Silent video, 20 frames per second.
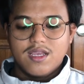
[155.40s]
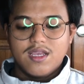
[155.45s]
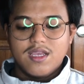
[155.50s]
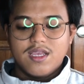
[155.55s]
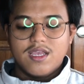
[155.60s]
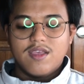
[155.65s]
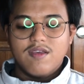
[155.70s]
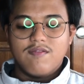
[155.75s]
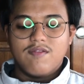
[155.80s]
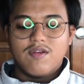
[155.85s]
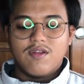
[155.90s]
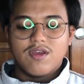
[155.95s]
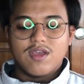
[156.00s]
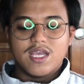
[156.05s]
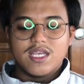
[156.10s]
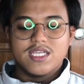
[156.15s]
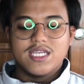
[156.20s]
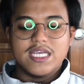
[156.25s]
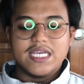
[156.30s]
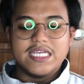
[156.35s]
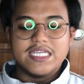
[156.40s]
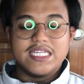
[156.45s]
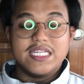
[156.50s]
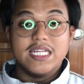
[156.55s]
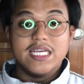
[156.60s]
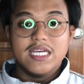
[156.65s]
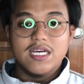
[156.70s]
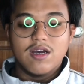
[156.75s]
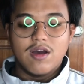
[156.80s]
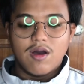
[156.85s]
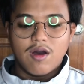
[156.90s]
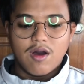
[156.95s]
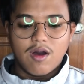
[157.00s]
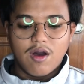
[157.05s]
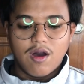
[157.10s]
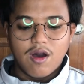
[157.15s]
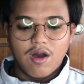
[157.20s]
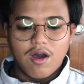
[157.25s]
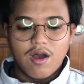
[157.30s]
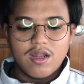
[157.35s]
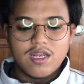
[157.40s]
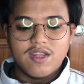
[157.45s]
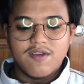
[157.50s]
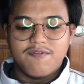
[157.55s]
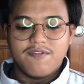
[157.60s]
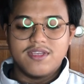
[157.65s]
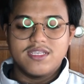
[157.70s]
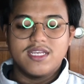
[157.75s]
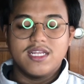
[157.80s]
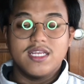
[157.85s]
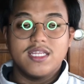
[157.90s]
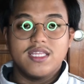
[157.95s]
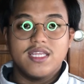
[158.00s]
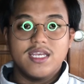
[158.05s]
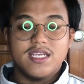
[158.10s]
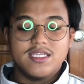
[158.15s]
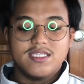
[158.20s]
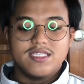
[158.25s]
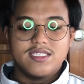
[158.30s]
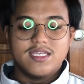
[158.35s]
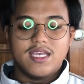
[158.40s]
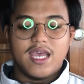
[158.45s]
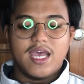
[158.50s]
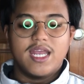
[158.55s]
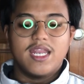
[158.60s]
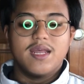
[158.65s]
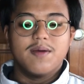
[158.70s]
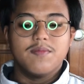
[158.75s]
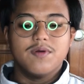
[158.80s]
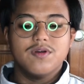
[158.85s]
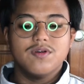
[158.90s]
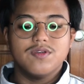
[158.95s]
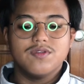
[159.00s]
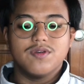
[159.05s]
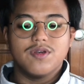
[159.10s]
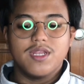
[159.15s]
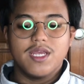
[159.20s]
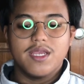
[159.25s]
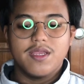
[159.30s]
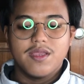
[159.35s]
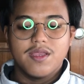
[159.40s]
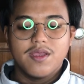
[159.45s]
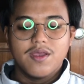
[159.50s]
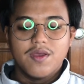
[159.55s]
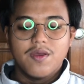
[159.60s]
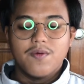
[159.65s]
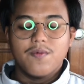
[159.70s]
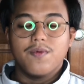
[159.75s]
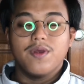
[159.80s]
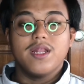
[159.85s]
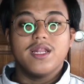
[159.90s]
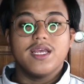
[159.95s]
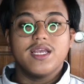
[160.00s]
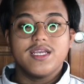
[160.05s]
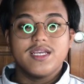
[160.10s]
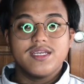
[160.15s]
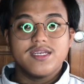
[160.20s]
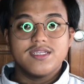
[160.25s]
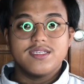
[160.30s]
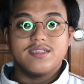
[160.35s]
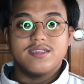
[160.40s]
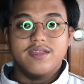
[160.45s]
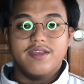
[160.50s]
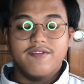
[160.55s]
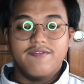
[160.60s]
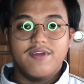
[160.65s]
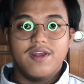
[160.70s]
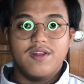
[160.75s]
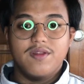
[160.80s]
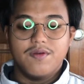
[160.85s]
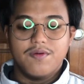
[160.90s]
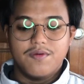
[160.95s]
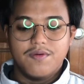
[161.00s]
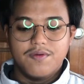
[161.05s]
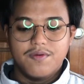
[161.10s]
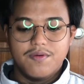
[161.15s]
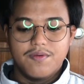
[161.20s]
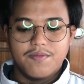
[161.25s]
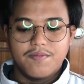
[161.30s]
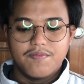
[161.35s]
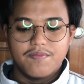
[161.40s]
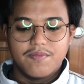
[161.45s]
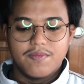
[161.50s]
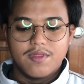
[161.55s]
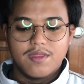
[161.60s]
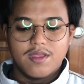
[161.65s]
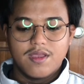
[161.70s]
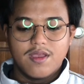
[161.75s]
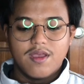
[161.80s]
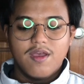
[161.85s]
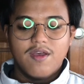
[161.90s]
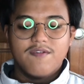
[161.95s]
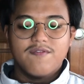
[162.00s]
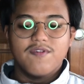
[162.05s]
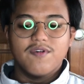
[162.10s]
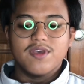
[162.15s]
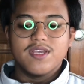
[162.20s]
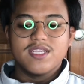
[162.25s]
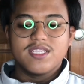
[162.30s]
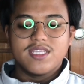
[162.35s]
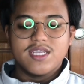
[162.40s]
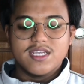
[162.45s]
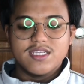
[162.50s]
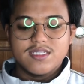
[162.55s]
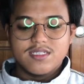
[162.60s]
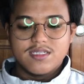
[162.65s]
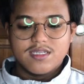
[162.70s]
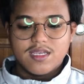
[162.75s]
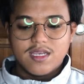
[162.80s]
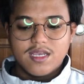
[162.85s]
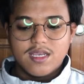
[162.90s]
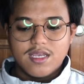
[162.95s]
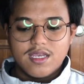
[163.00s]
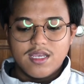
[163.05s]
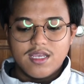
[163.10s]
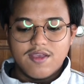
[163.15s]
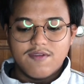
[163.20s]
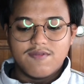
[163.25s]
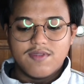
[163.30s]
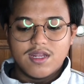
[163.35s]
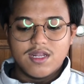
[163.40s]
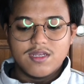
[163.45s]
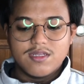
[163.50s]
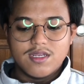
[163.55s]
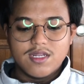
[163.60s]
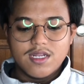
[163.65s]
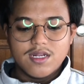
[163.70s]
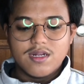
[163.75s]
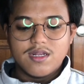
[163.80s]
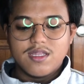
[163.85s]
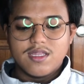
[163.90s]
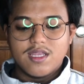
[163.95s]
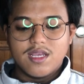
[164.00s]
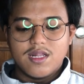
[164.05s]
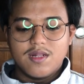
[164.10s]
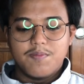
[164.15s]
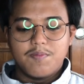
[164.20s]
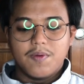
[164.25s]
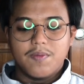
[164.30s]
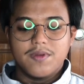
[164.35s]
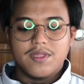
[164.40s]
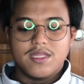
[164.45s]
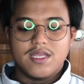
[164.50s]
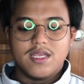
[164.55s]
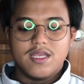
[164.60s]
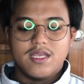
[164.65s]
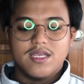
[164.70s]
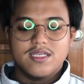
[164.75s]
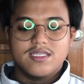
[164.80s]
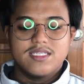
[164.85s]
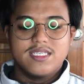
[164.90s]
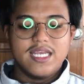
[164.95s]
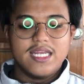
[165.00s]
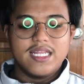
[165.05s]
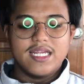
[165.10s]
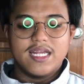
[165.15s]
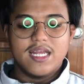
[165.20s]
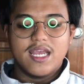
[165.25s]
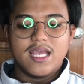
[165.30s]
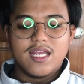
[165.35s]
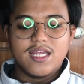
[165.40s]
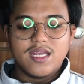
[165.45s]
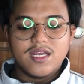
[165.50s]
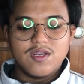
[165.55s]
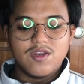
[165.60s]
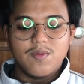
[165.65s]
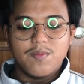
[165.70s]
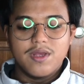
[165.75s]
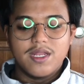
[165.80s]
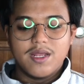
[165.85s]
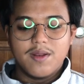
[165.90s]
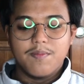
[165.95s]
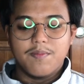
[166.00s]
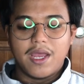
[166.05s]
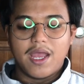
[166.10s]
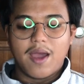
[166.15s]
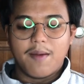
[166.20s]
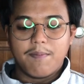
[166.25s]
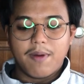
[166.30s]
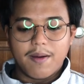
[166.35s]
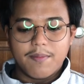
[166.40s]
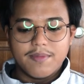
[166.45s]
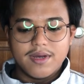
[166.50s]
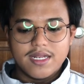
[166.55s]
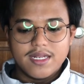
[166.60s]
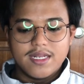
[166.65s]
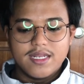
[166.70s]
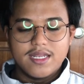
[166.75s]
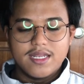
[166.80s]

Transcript: If the location is near all the facilities and neighborhood zoning will increase the value. For instance, if traditional retail property sit in an area dominated by apartment